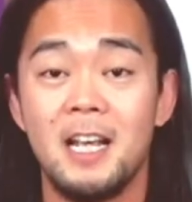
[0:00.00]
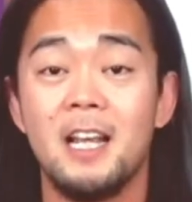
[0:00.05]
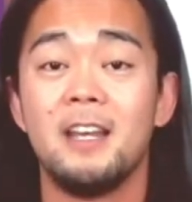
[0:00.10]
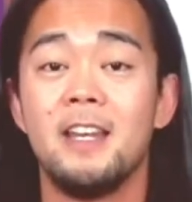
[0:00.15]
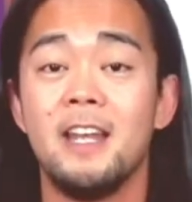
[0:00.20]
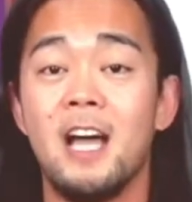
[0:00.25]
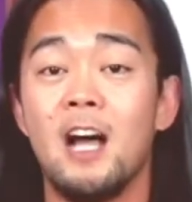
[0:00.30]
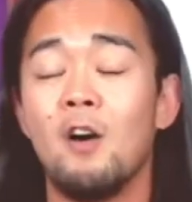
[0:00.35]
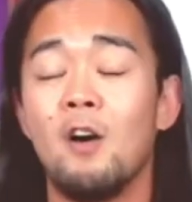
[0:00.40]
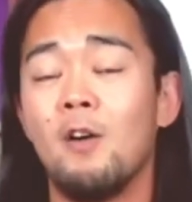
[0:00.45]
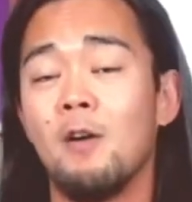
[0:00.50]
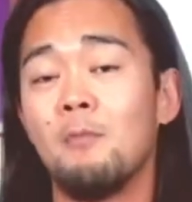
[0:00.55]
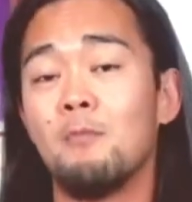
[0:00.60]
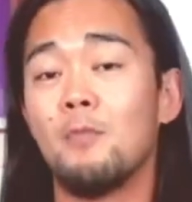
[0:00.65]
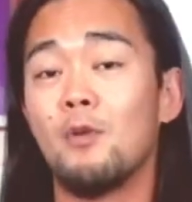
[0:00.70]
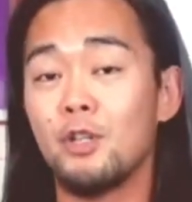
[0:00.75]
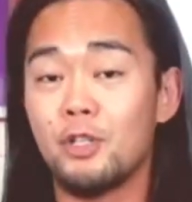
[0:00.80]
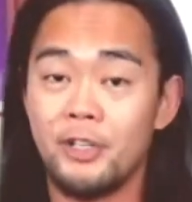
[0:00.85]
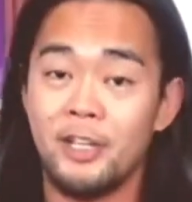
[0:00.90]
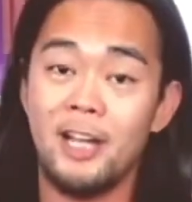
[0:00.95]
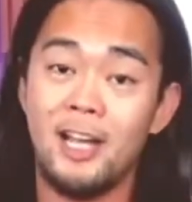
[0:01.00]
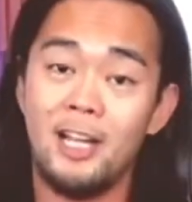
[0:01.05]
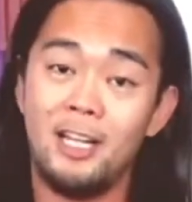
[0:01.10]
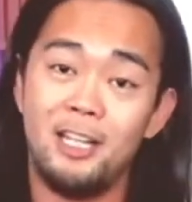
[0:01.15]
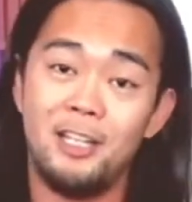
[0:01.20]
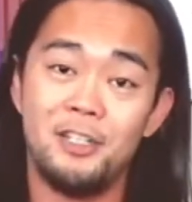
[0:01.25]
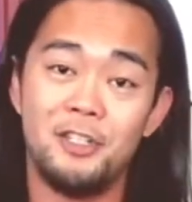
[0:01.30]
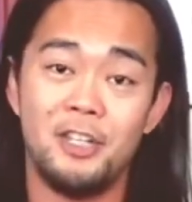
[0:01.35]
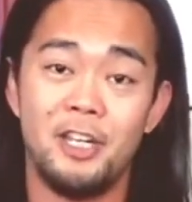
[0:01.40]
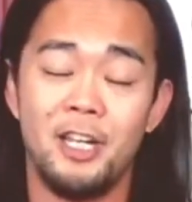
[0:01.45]
Now, a more
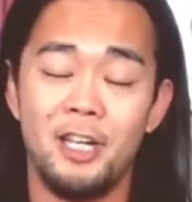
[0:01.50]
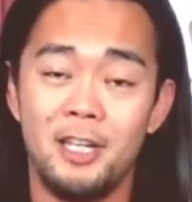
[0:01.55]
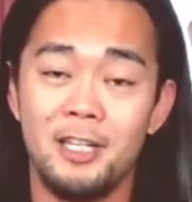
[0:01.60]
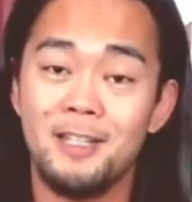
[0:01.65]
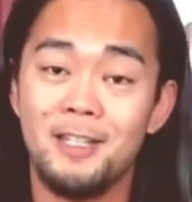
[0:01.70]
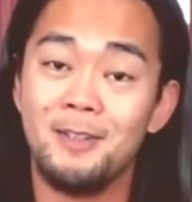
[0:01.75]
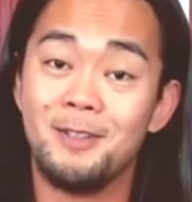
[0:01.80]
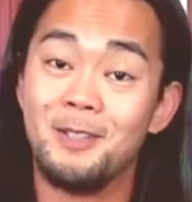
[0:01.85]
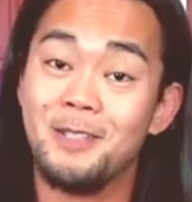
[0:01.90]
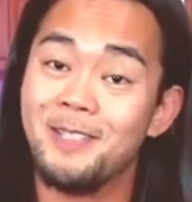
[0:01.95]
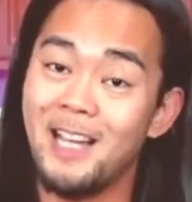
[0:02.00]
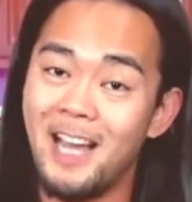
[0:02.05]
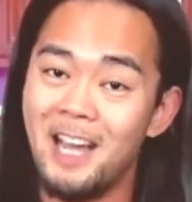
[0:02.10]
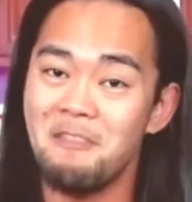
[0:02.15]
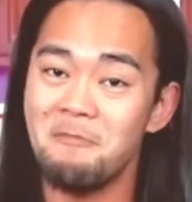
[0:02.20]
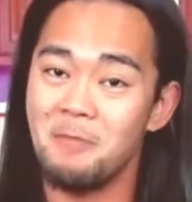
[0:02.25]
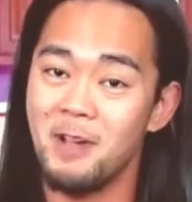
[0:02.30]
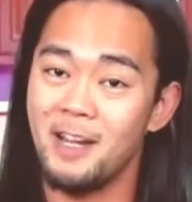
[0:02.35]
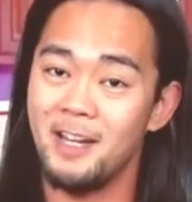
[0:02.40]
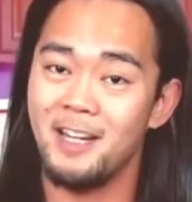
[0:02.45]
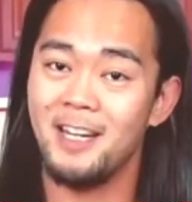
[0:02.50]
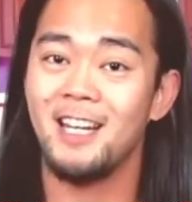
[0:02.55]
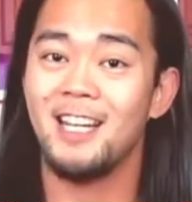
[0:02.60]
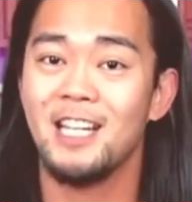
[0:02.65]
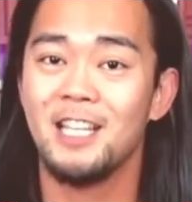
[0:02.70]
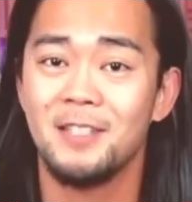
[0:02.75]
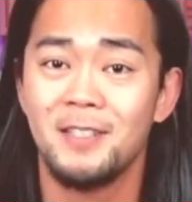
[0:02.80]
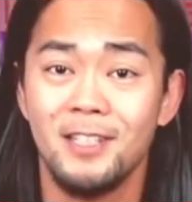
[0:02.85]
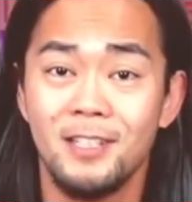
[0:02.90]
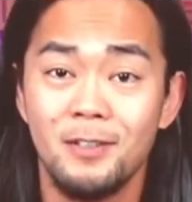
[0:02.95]
challenging side bending
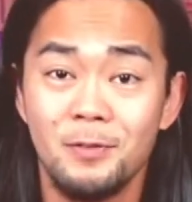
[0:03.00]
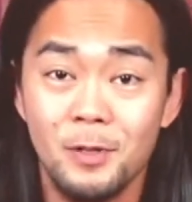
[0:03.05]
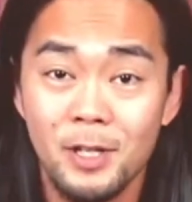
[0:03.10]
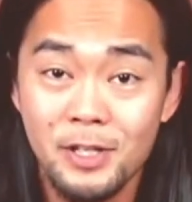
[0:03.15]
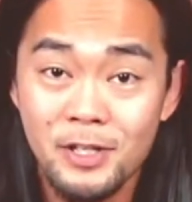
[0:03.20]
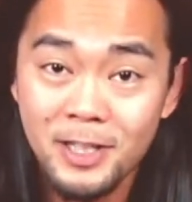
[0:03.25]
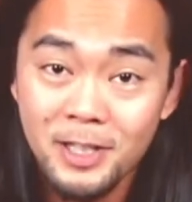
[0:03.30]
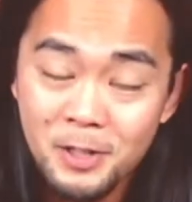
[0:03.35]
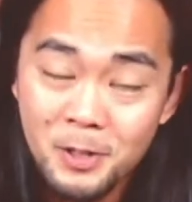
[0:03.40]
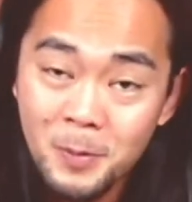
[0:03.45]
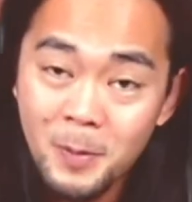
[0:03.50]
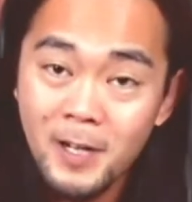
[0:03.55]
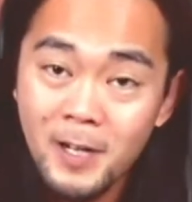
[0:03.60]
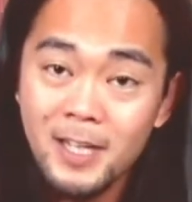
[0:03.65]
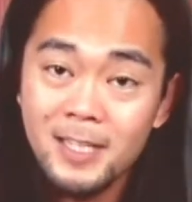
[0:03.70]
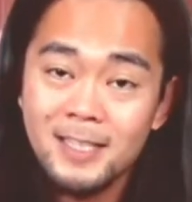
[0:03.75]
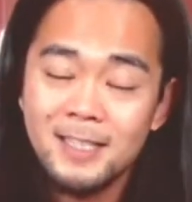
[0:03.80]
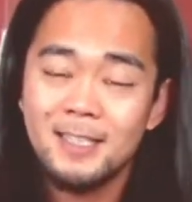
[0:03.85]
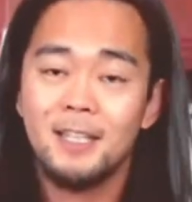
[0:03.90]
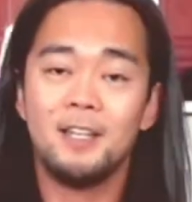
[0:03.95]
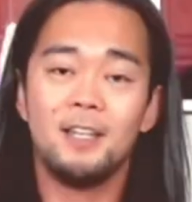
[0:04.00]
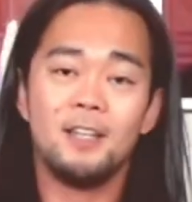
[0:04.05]
is the Russian twist.